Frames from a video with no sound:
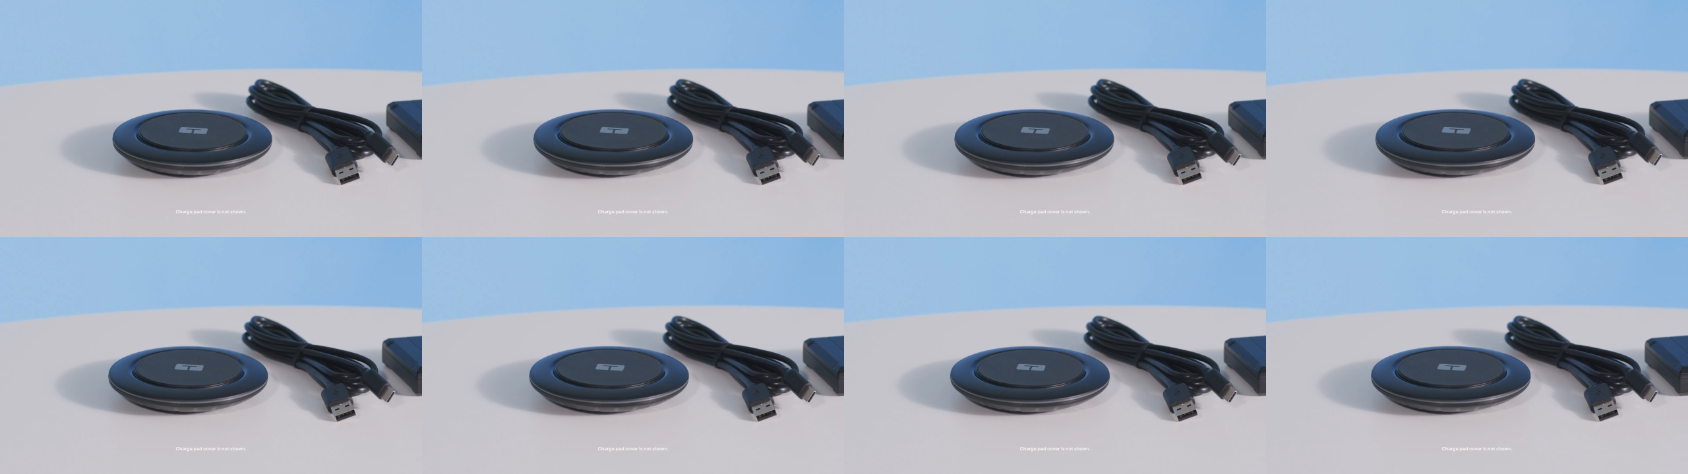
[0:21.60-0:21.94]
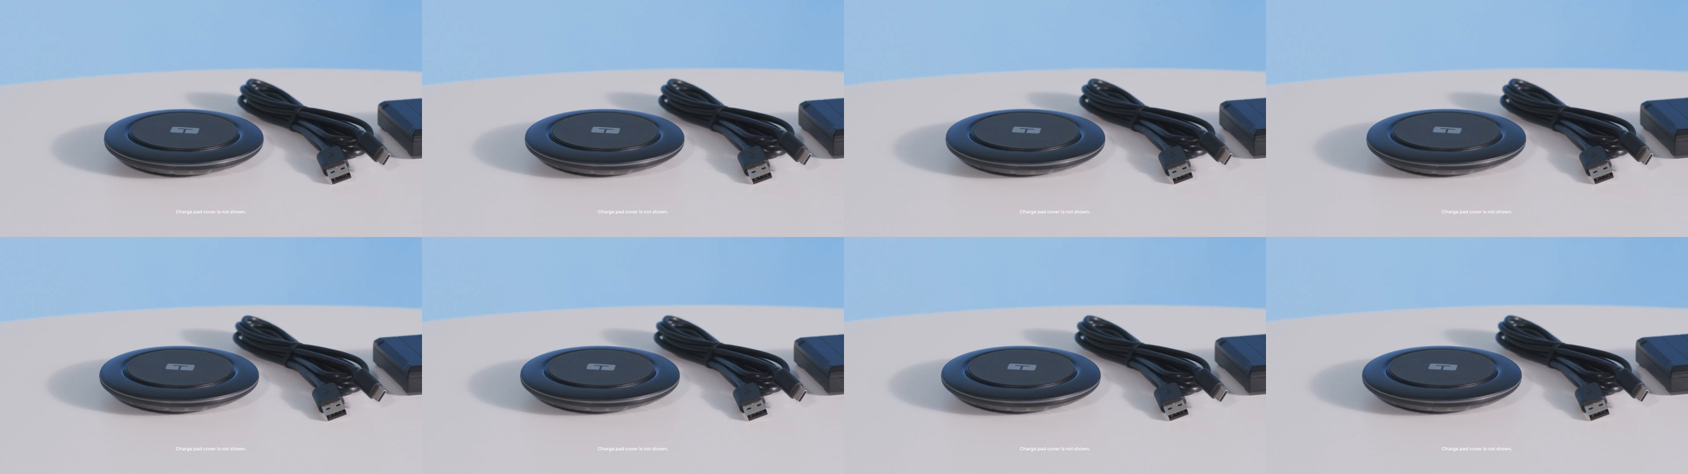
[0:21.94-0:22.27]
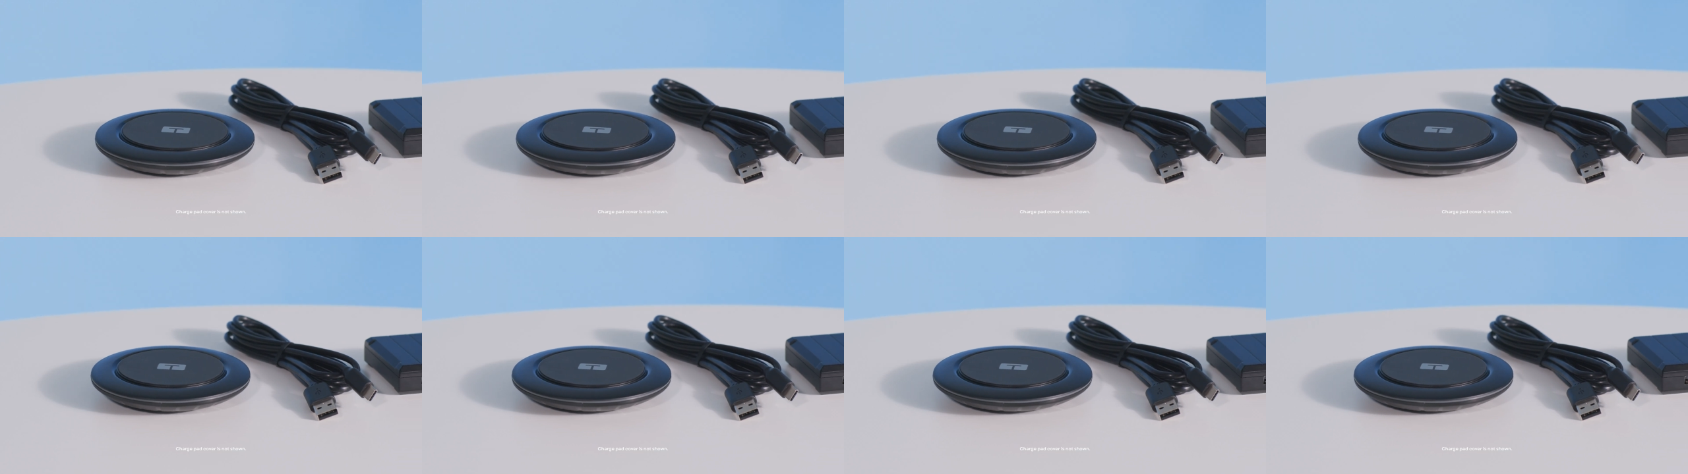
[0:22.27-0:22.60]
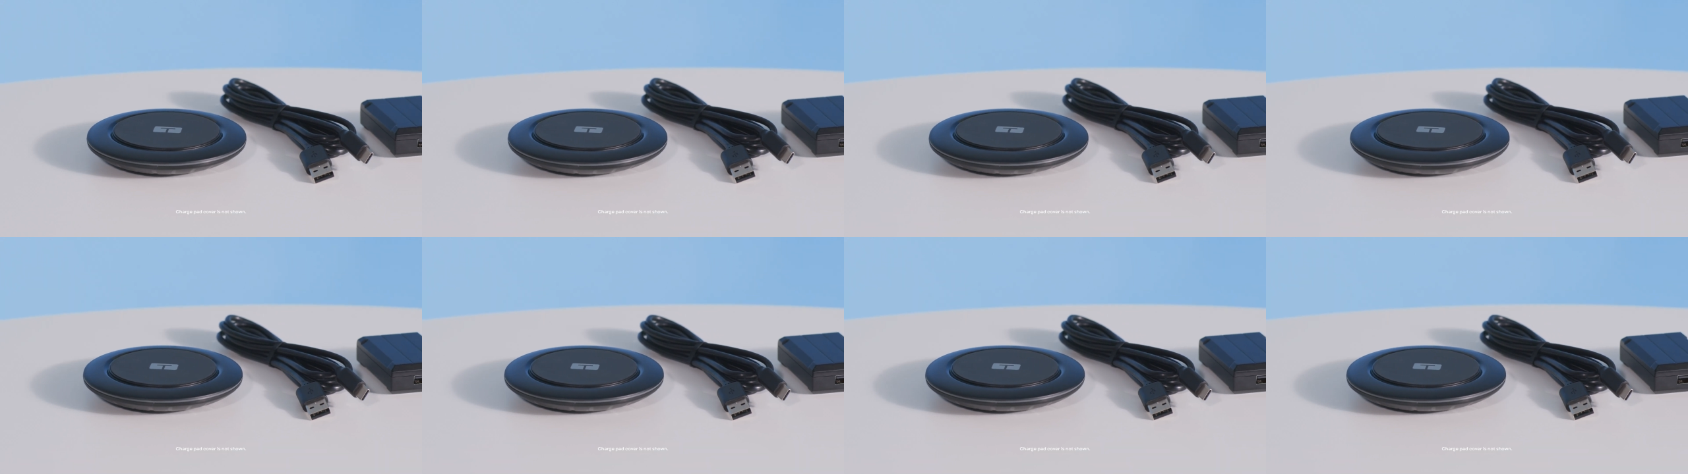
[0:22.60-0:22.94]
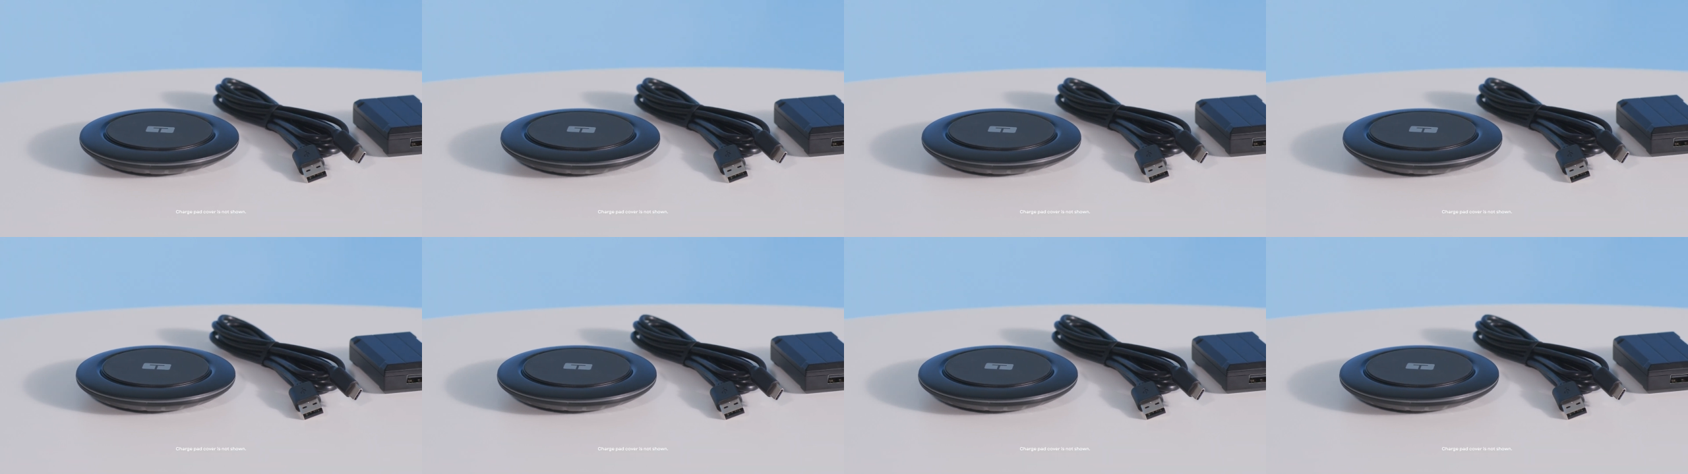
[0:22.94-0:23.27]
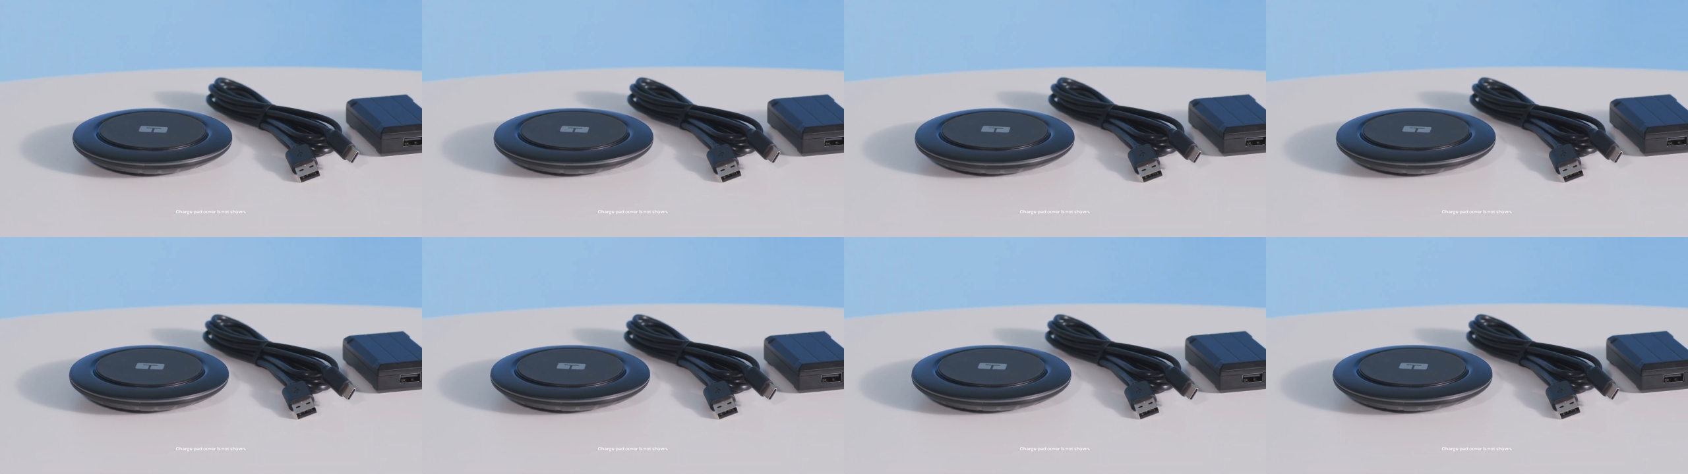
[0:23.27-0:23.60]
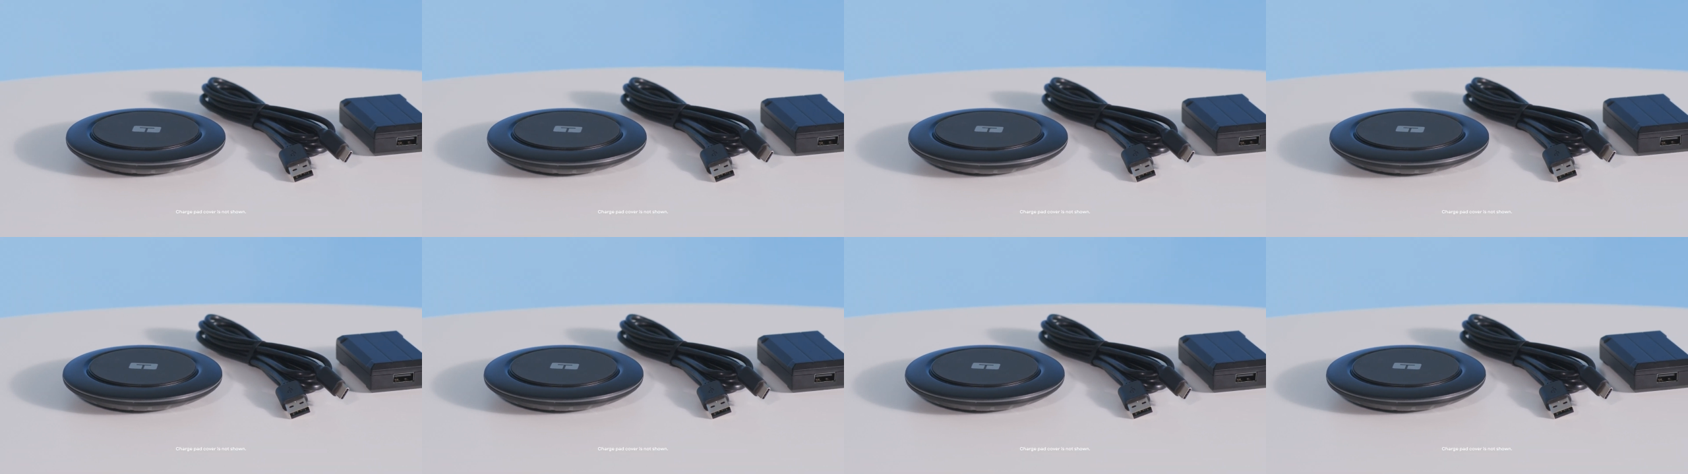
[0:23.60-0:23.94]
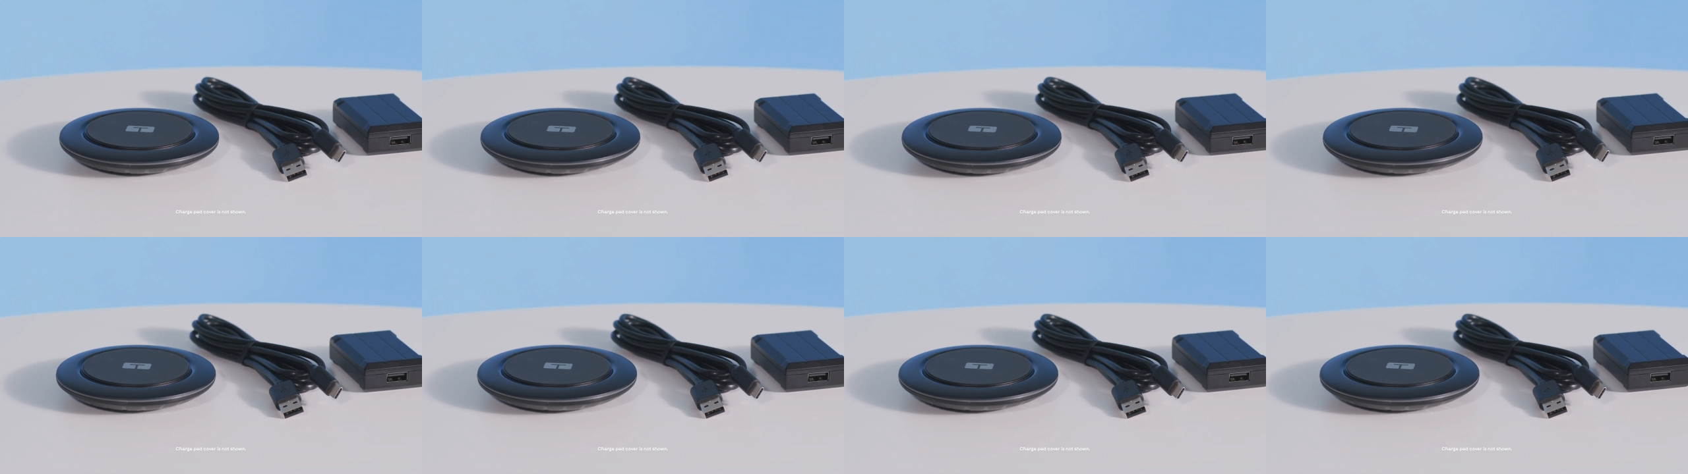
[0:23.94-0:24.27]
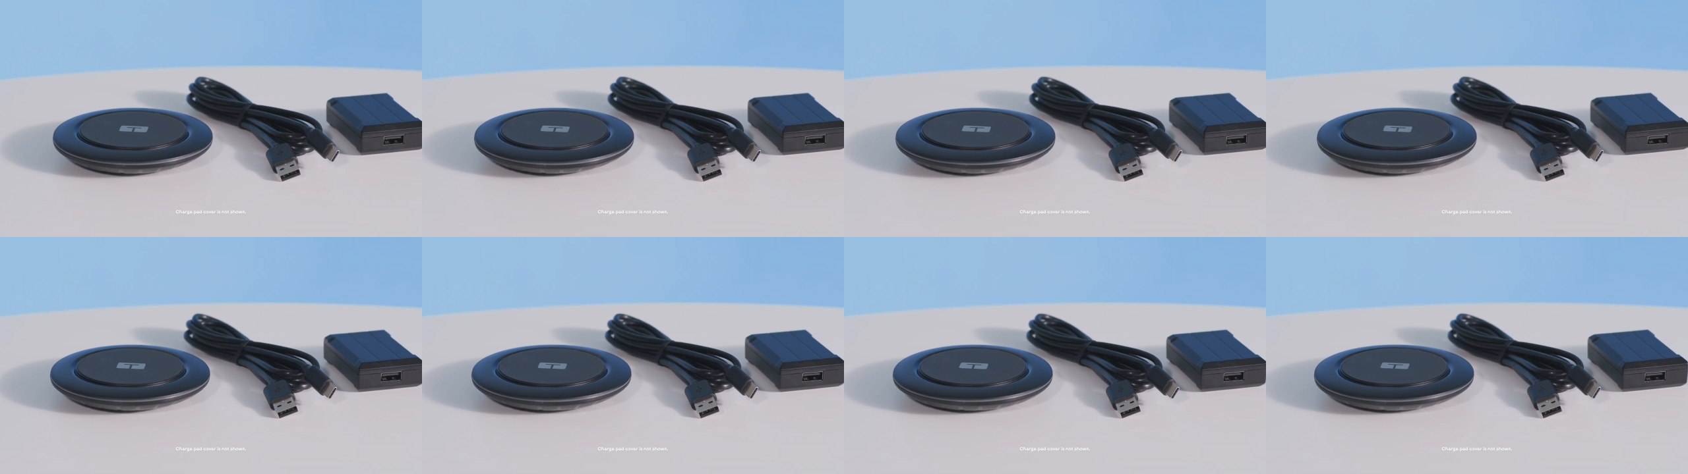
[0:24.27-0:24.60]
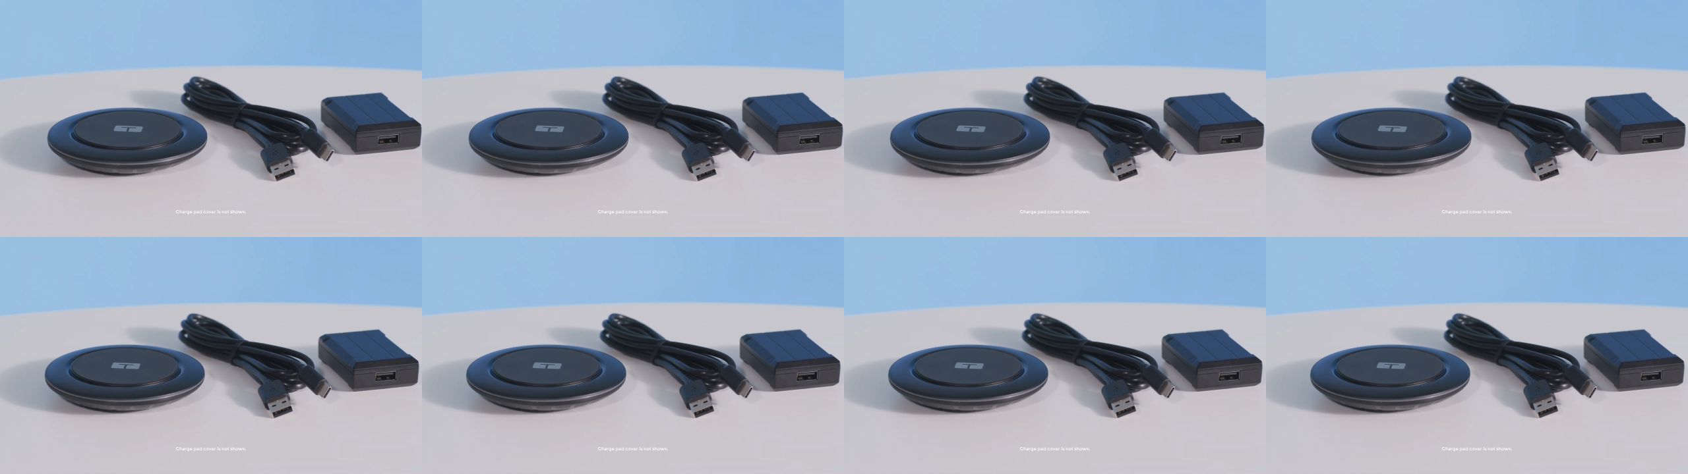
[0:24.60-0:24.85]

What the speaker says: No face is visible, so there are no lips to read.